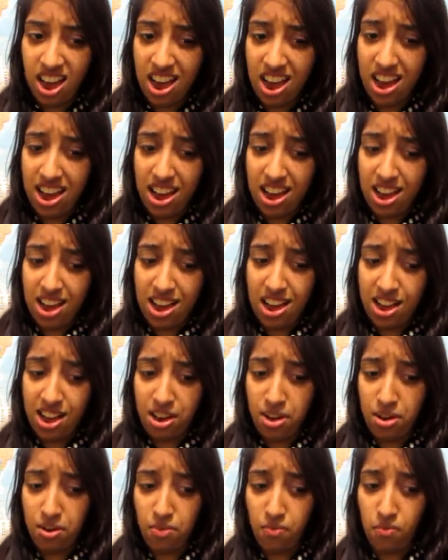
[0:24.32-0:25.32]

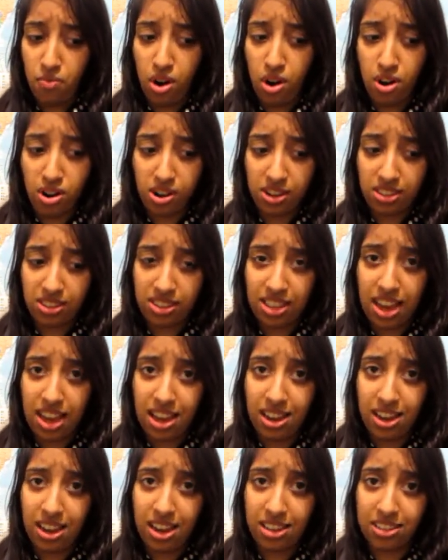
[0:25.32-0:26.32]
a rock
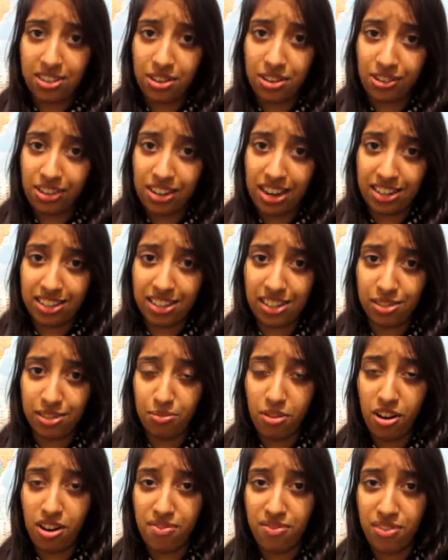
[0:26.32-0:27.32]
that has no connection to
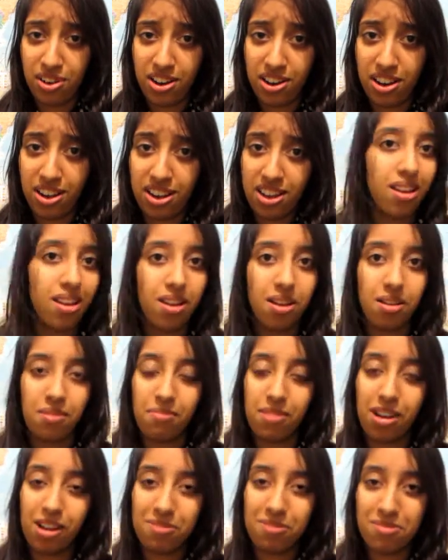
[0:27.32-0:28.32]
Wi-Fi,
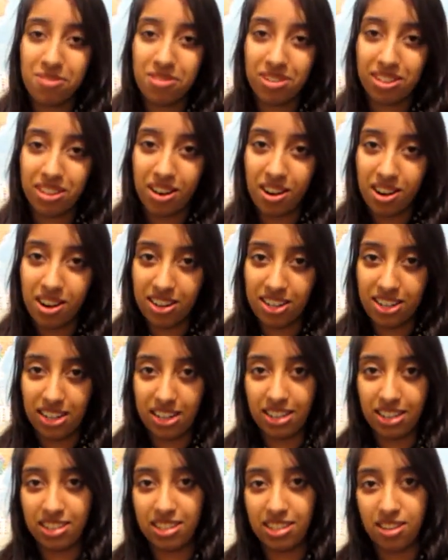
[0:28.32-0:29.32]
Macklemore is the
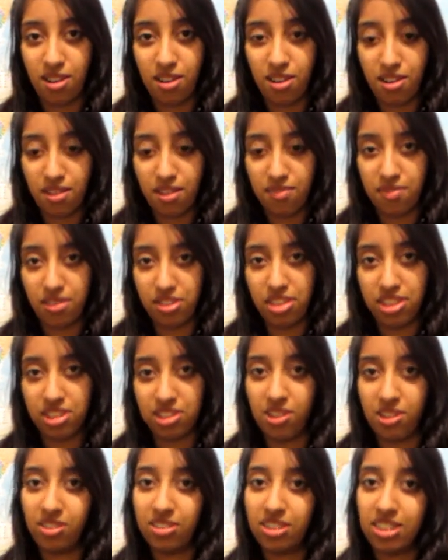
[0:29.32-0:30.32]
artist of the
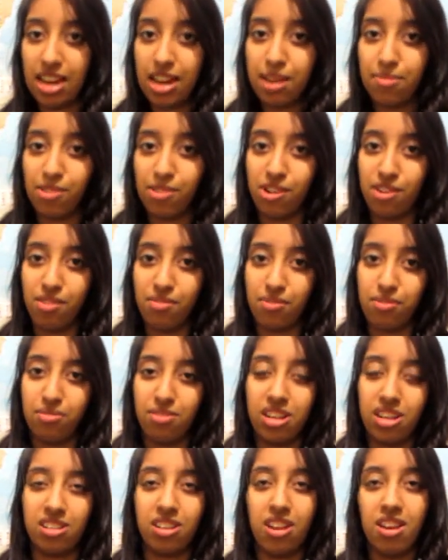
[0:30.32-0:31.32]
song Same Love,
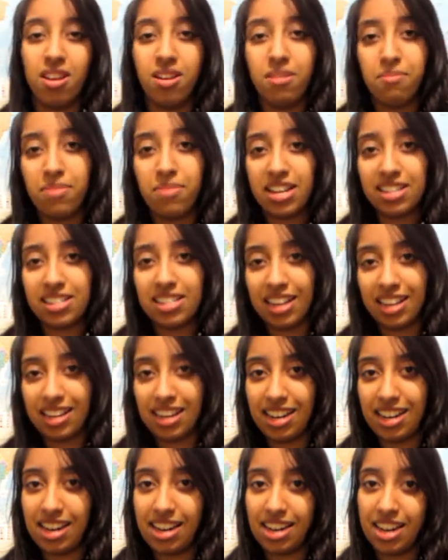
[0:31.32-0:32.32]
which
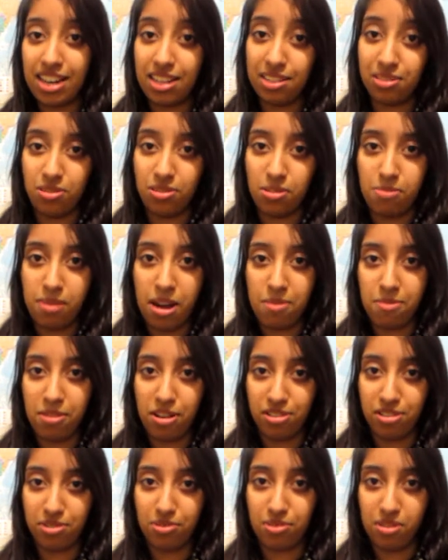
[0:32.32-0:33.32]
basically is all about
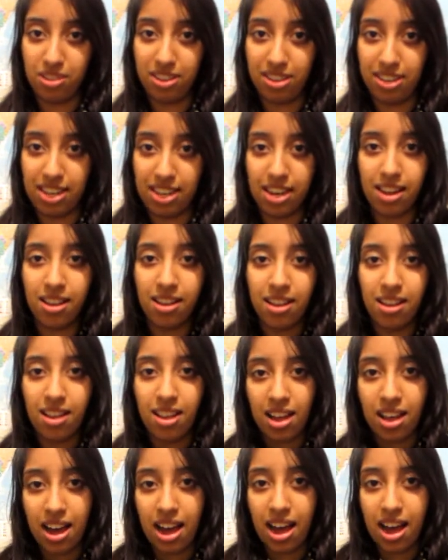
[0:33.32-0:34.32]
marriage equality.
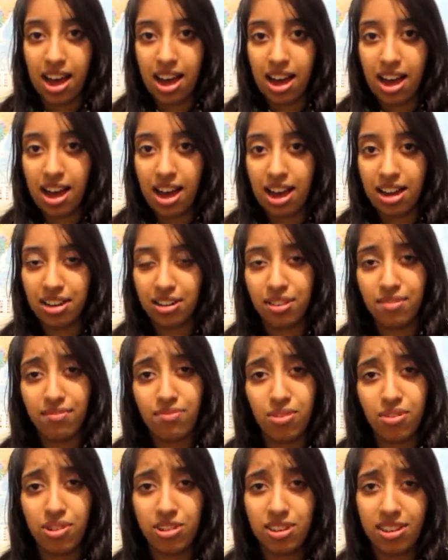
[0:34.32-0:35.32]
And
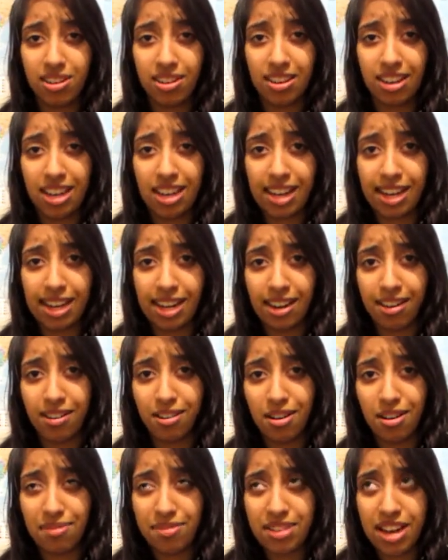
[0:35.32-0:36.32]
unfortunately, a
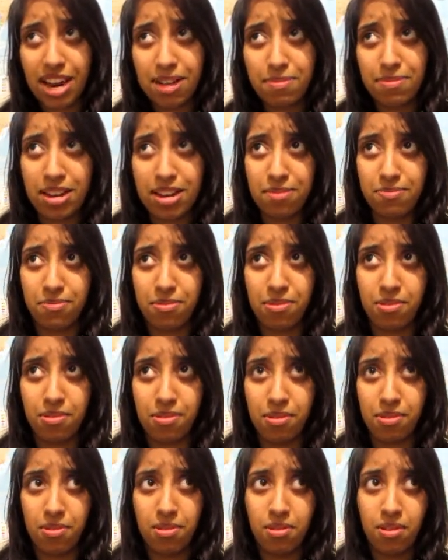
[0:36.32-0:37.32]
lot of gay
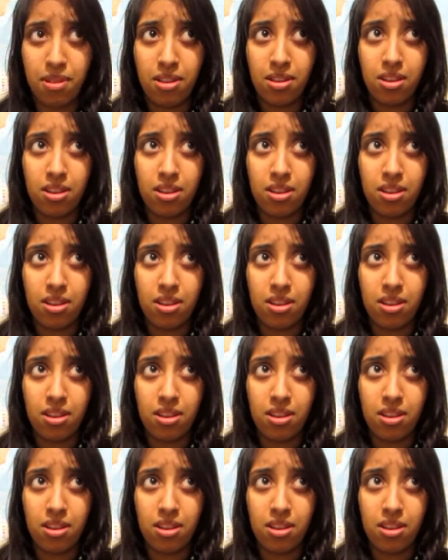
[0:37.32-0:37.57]
people,